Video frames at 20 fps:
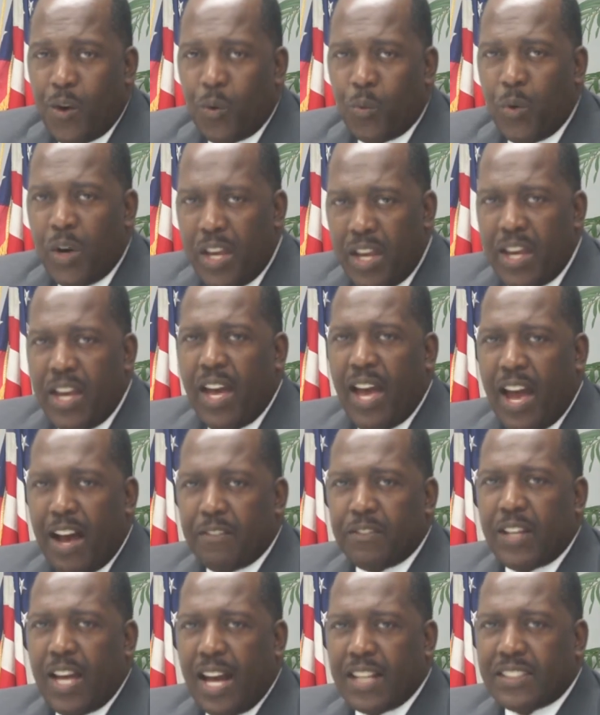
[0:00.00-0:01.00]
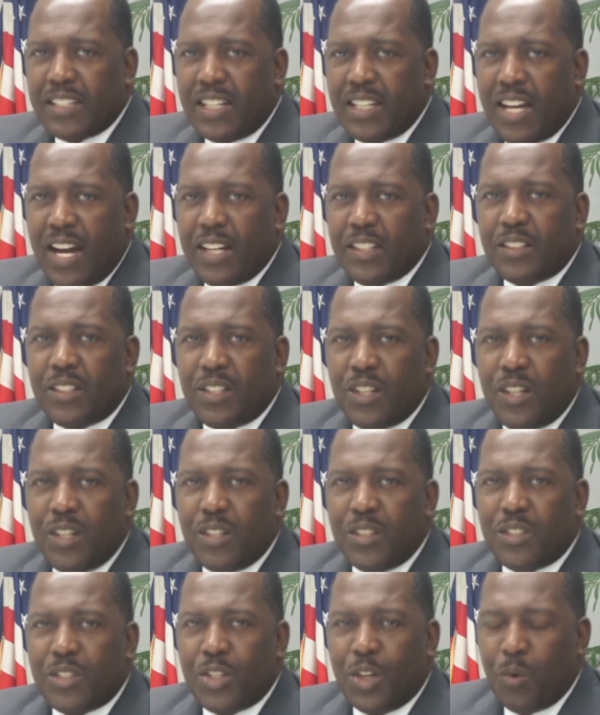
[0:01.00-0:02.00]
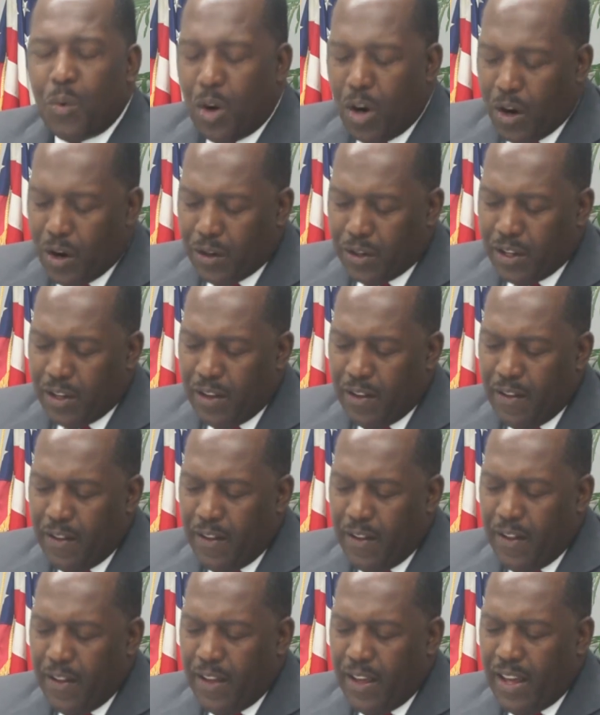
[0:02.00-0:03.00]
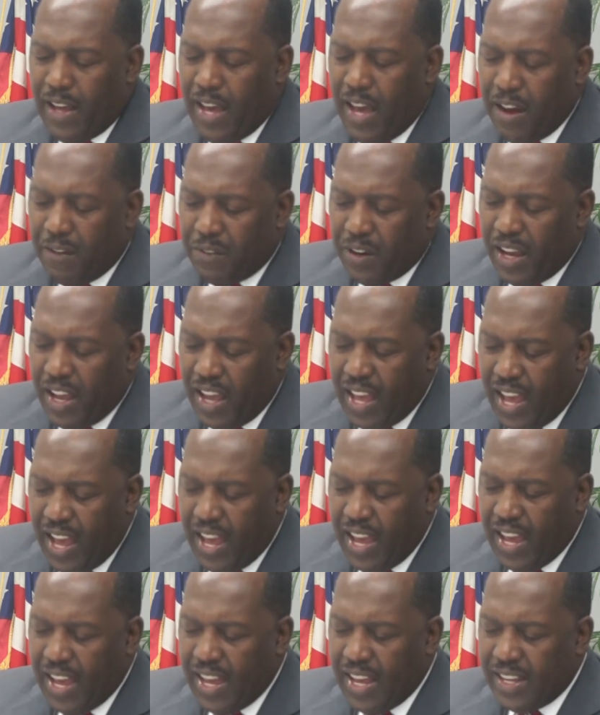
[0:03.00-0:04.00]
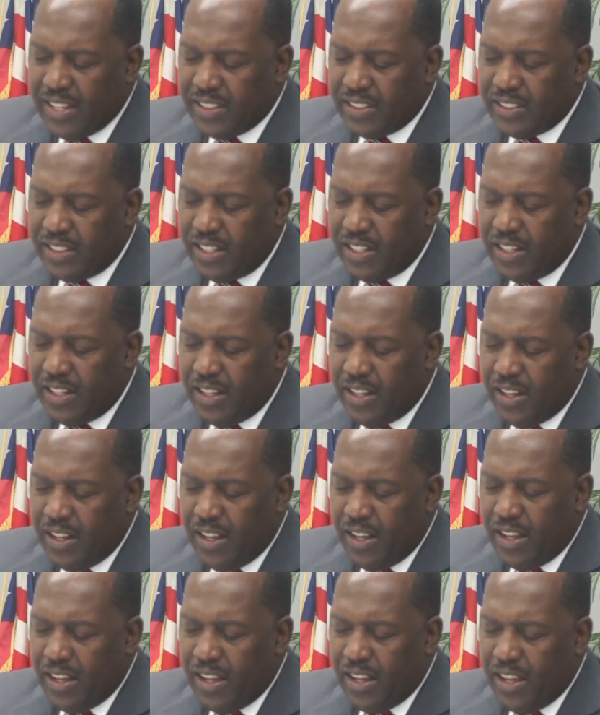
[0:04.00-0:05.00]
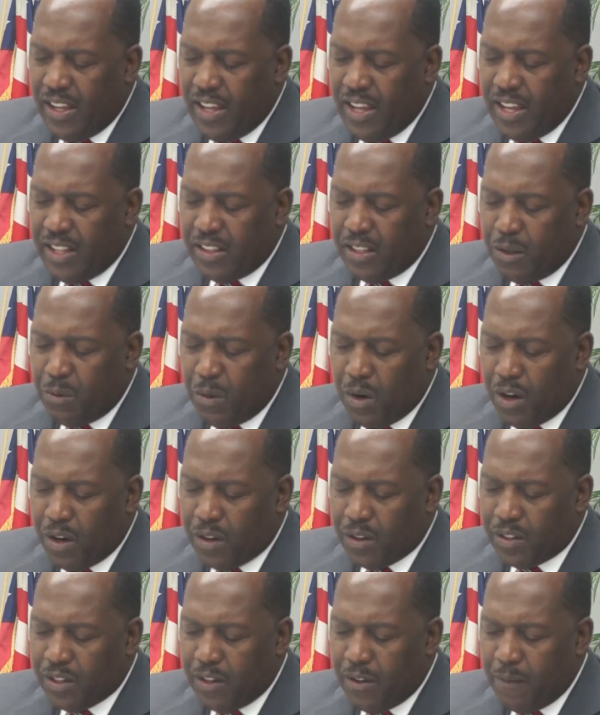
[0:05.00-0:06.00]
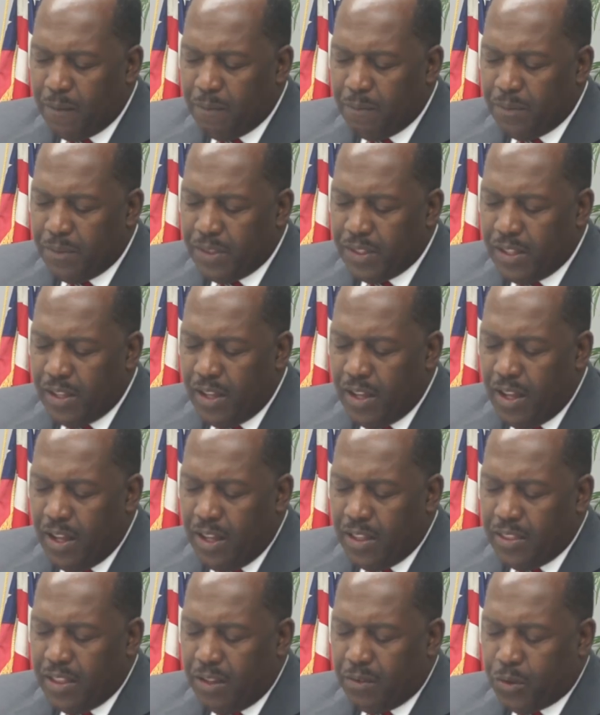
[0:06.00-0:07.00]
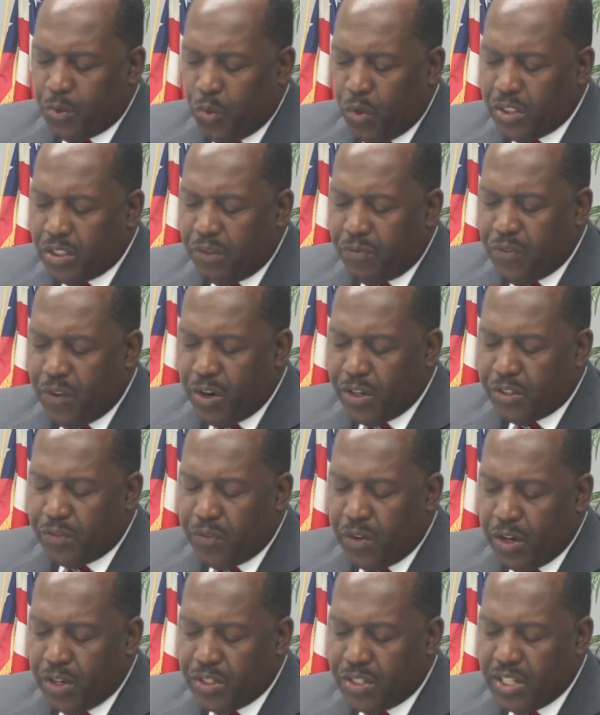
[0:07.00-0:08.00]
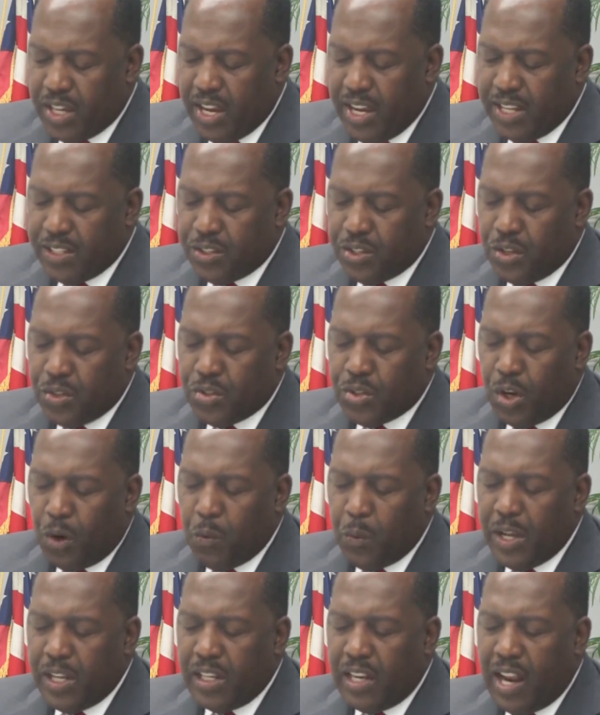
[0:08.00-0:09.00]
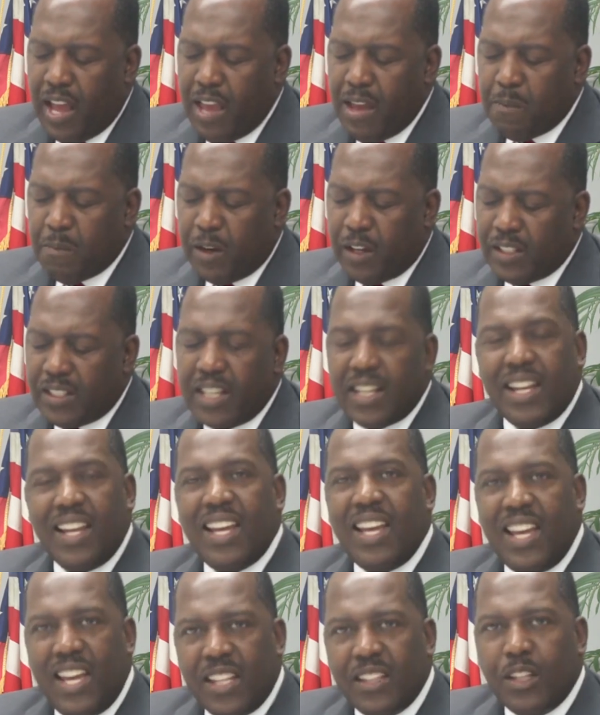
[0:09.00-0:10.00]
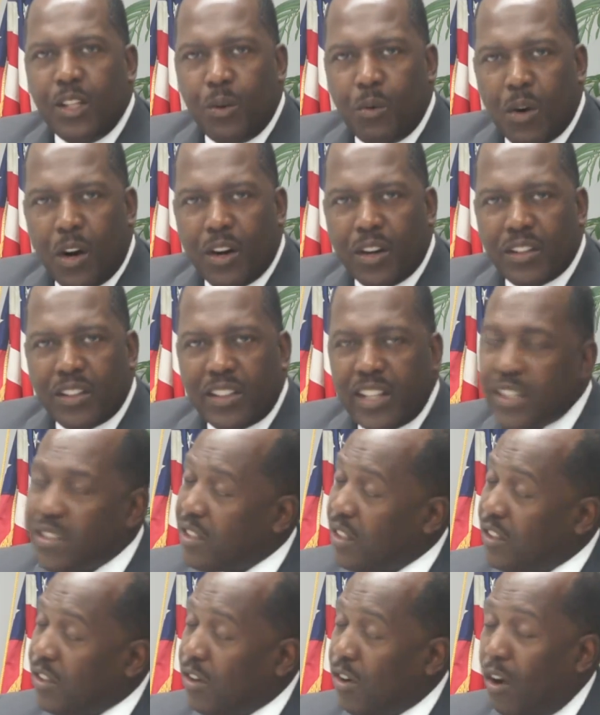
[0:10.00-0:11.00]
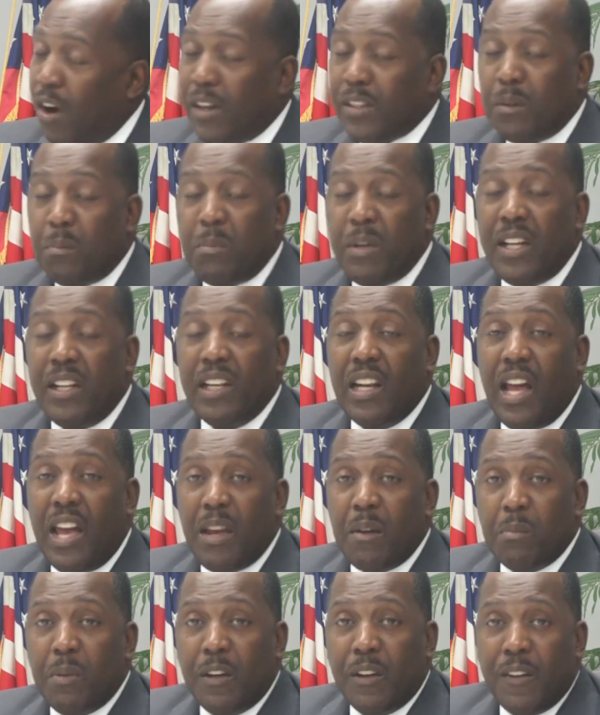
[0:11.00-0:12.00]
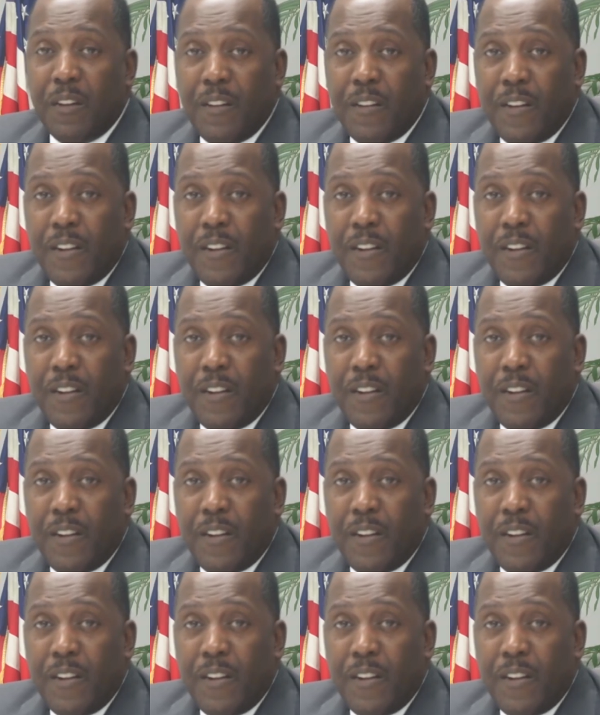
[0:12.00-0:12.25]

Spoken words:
We have got to get to work. Every hand in the work. The 21st verse says, "So we labored in the work." This is going to be labor.